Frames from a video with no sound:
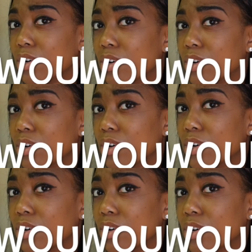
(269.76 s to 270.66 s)

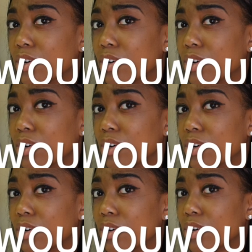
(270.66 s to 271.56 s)

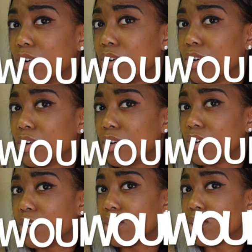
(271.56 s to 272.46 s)

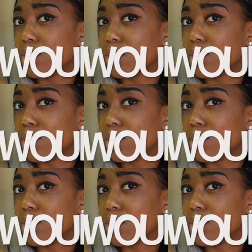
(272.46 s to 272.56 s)
(silence)